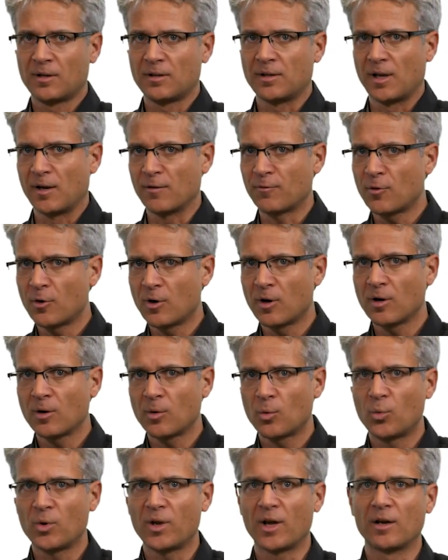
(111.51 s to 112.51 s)
Therefore,
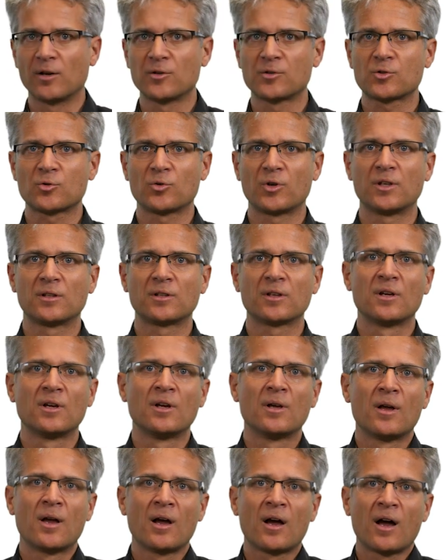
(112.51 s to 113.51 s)
we illustrate
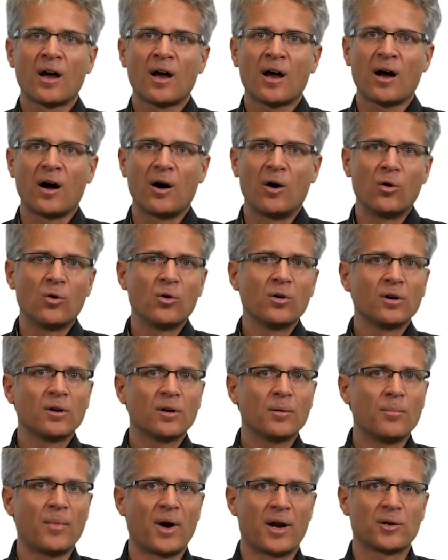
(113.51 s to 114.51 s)
how
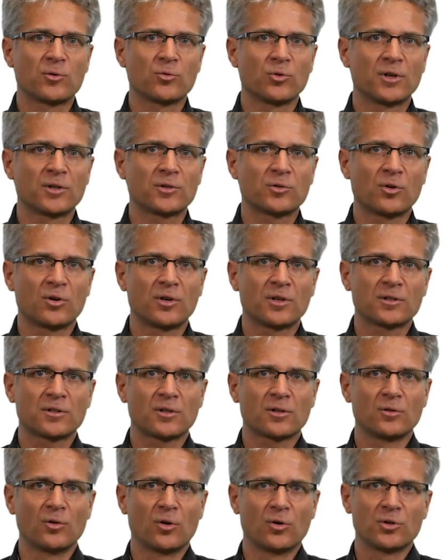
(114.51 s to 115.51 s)
microelectronic
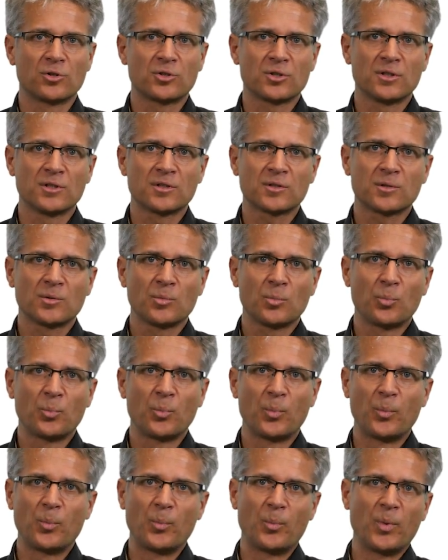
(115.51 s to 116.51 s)
technologies
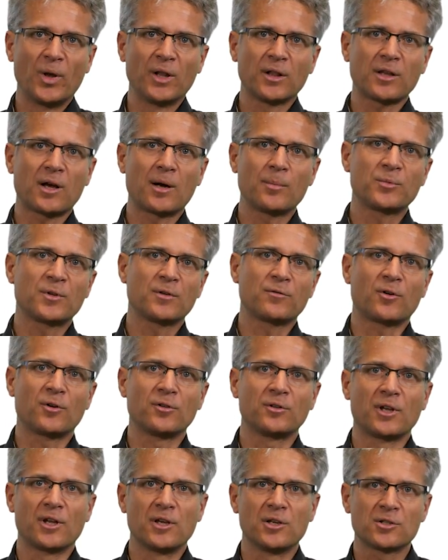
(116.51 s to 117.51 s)
build up the
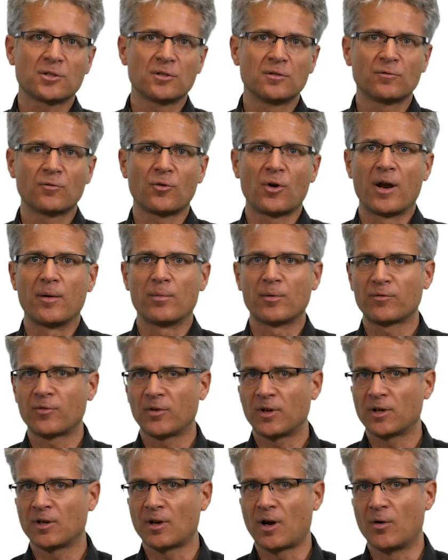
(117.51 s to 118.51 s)
foundation for
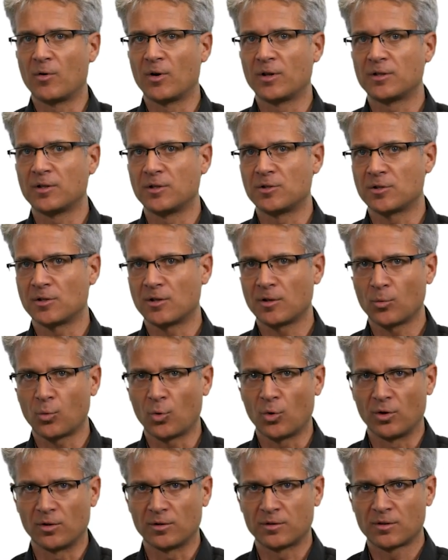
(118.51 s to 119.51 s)
everything in our digital
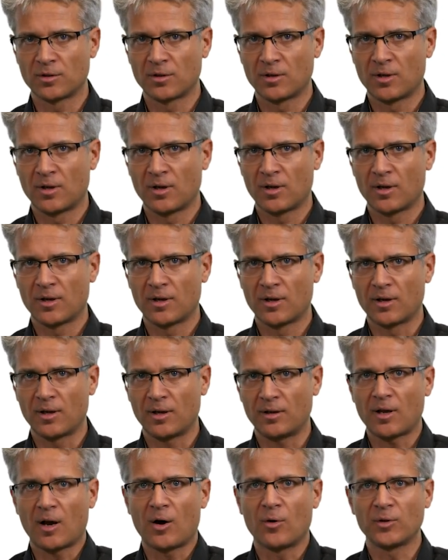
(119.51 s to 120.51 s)
world,
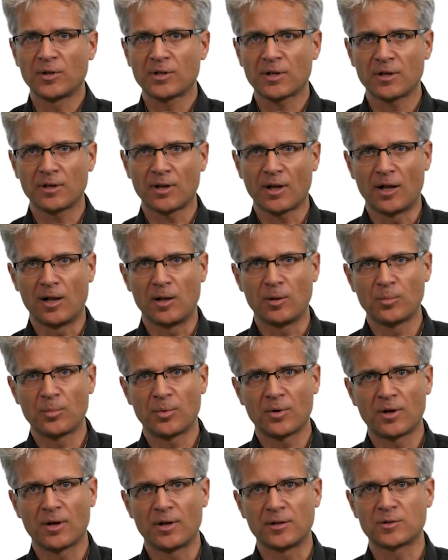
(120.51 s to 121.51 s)
and how it can
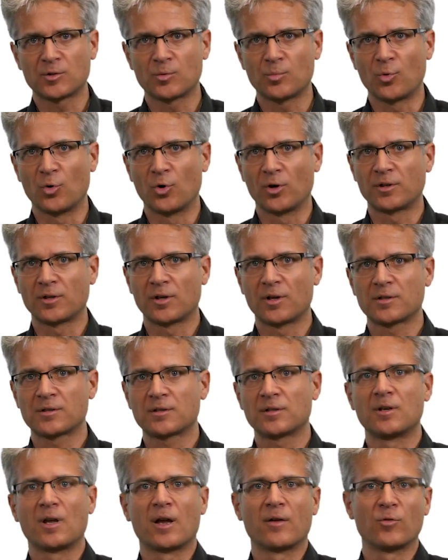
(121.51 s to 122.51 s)
help and support
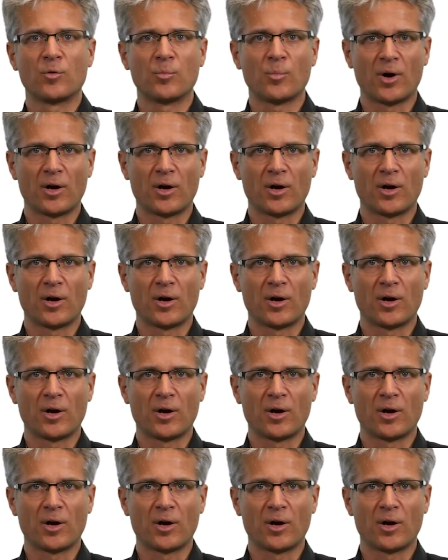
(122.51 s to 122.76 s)
us in every